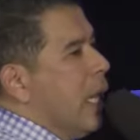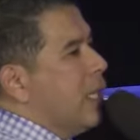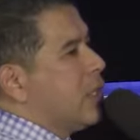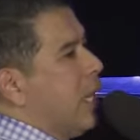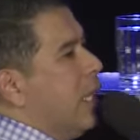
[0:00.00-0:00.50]

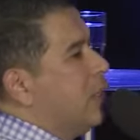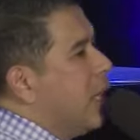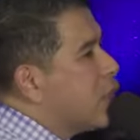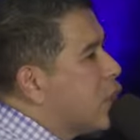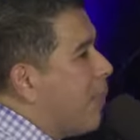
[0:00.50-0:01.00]
is that he
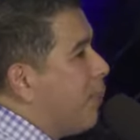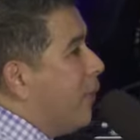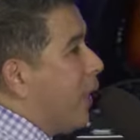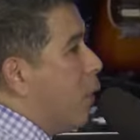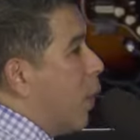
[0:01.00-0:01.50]
did
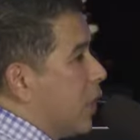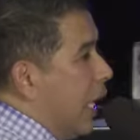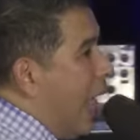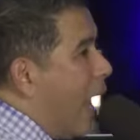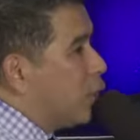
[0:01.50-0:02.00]
something that he wasn't
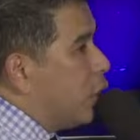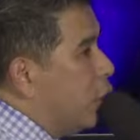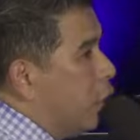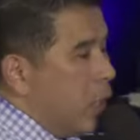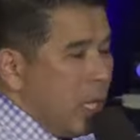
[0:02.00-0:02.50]
allowed to
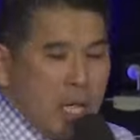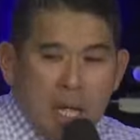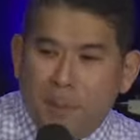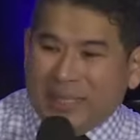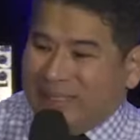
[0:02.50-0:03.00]
do, but